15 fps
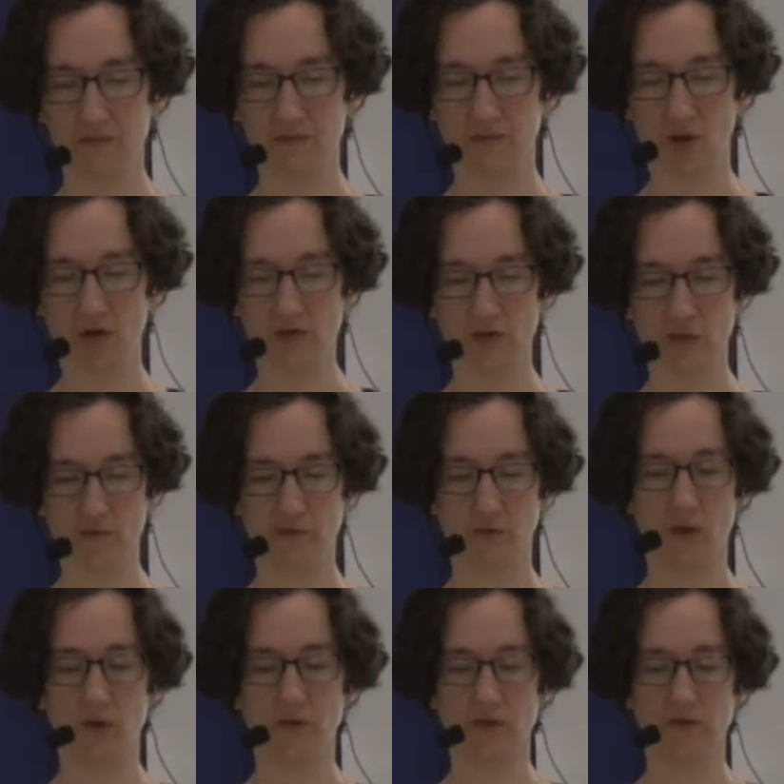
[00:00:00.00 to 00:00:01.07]
bars
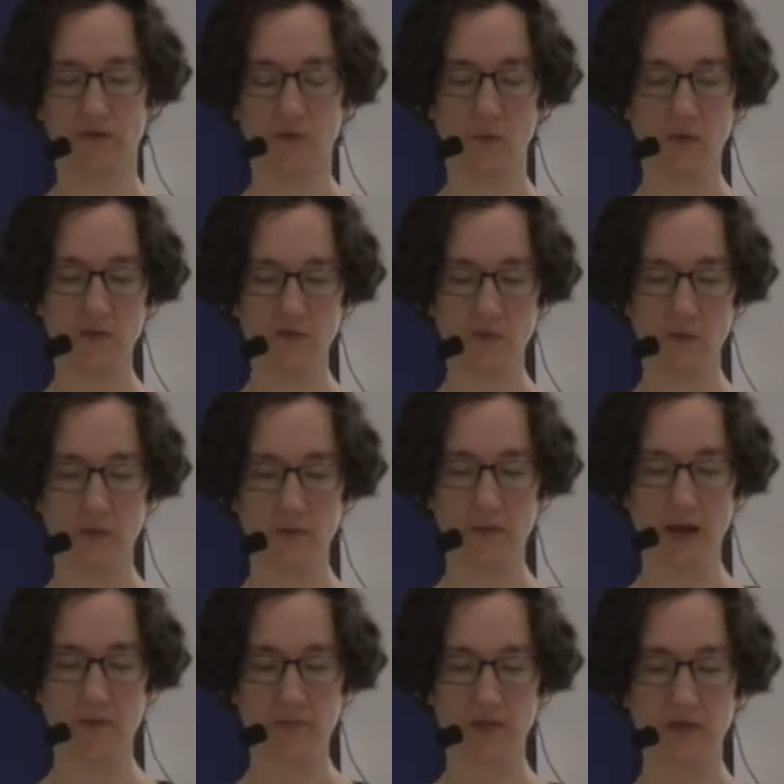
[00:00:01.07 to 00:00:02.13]
overall are the one-to-one
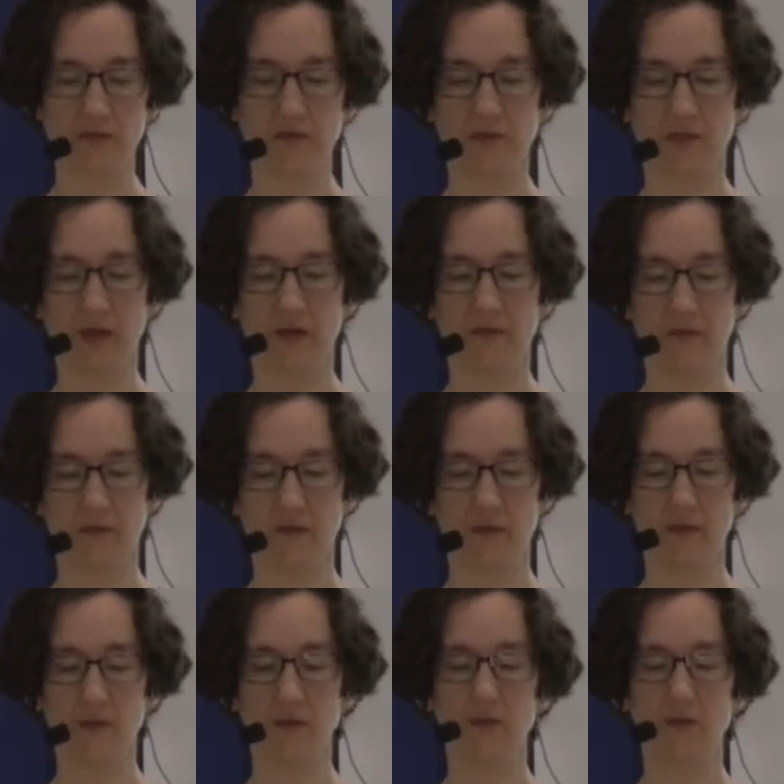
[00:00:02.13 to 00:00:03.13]
mappings, and the